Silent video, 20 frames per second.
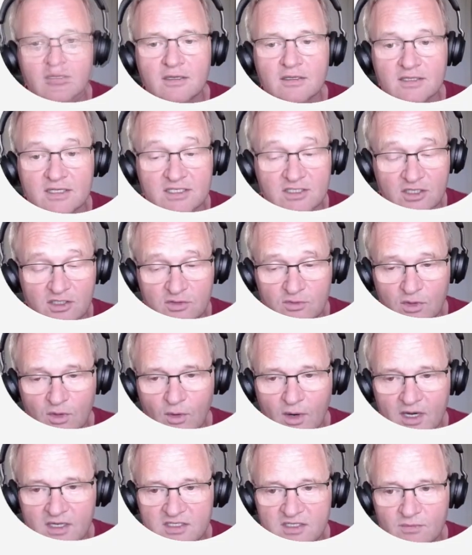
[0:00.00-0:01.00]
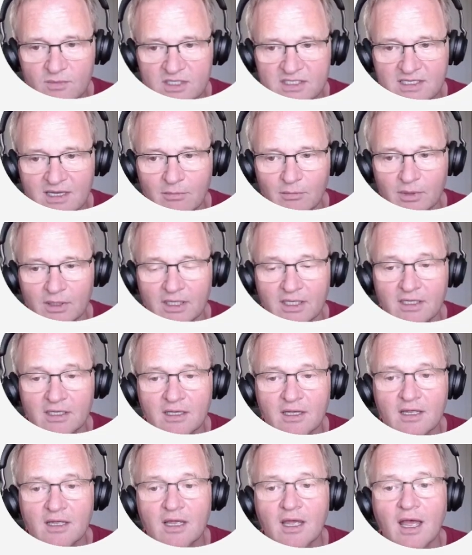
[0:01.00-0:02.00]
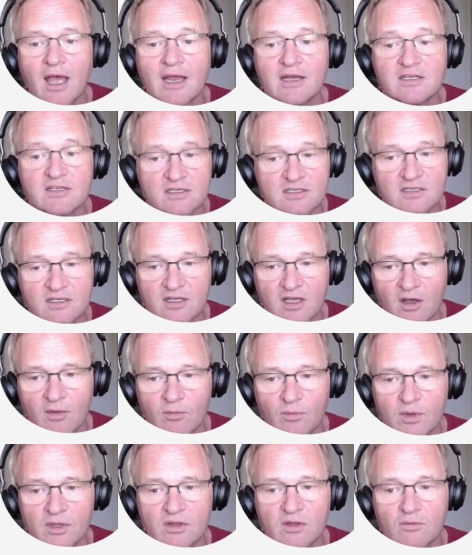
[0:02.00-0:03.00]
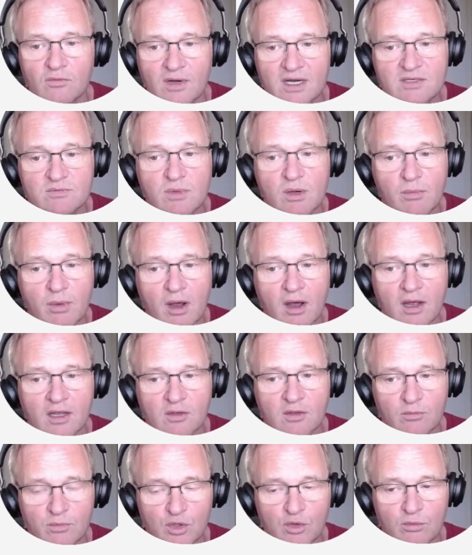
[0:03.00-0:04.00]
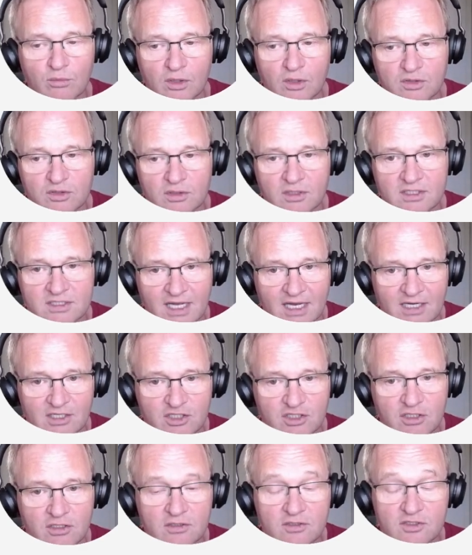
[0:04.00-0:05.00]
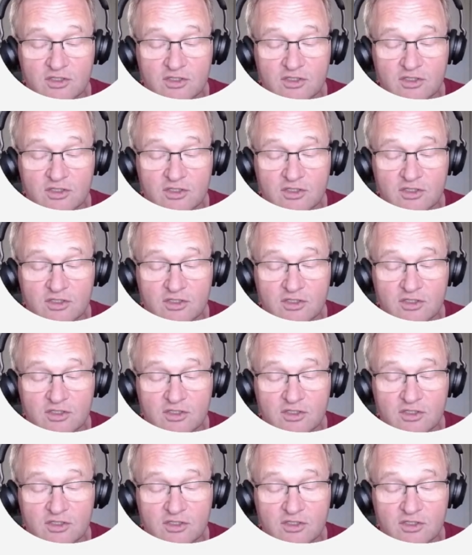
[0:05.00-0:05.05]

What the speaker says: This does require some assembly and doesn't come with the Raspberry Pi compute module attached,